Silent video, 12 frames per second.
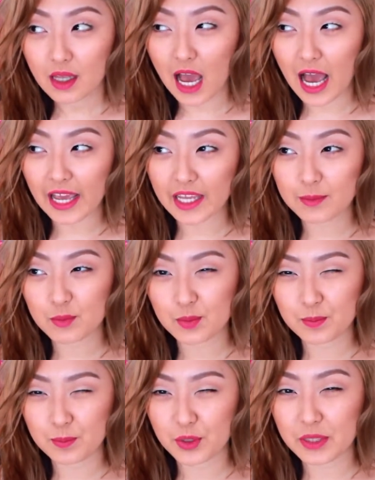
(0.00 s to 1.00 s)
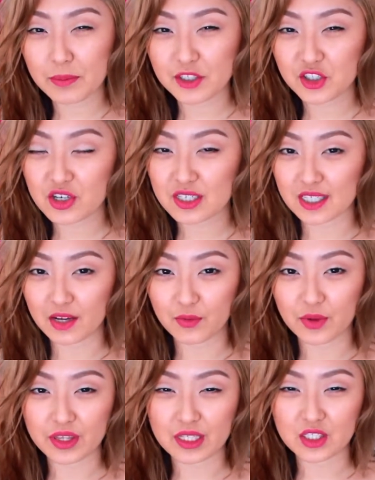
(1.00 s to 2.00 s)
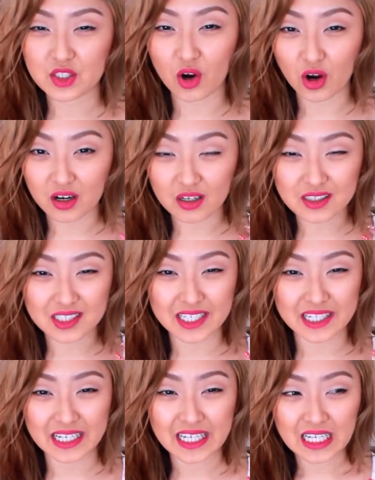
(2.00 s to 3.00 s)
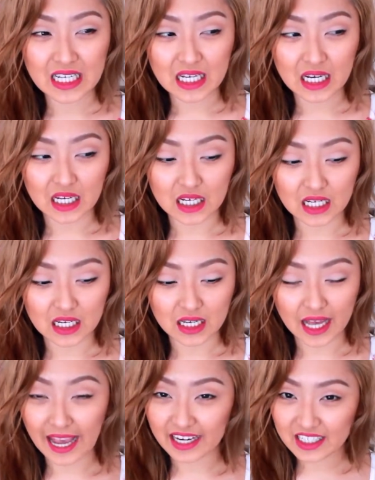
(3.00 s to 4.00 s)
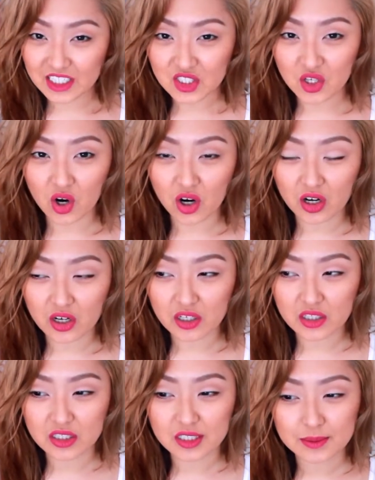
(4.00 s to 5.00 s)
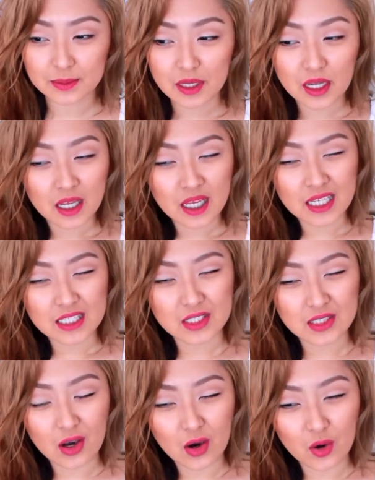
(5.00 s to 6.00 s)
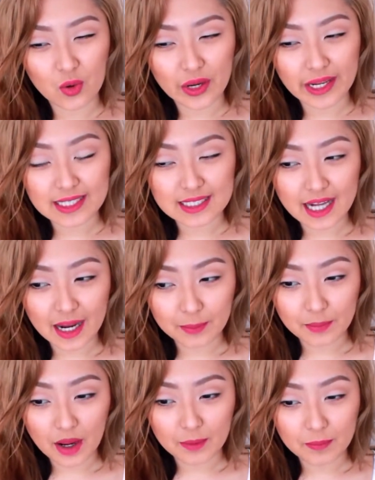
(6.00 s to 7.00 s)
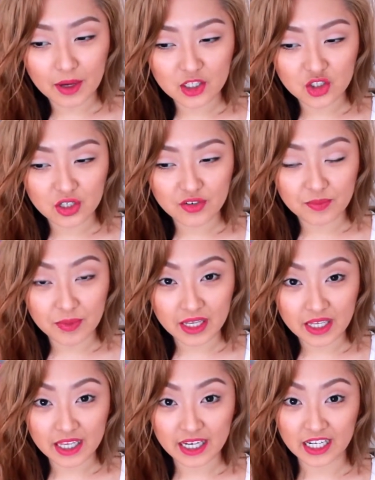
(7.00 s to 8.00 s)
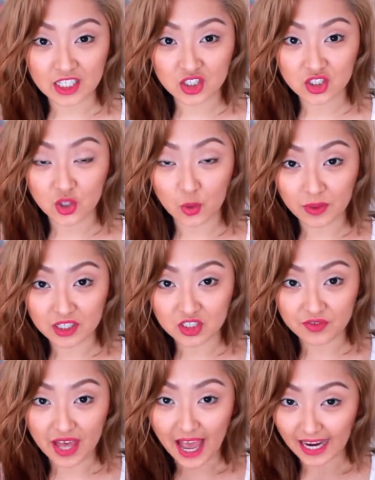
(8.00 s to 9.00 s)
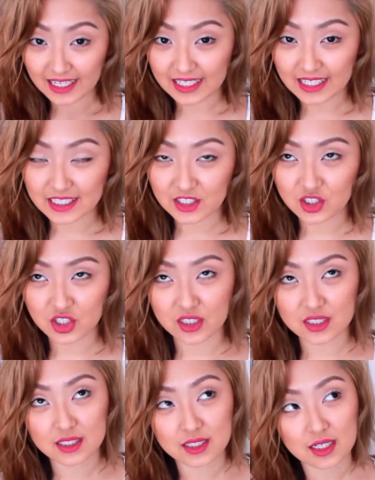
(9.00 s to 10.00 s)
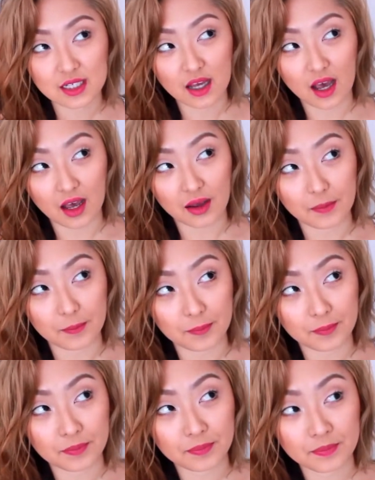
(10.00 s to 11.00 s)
I'm pretty much just left with scars and acne scars. So it's not much of me getting so much of the acne, it's just from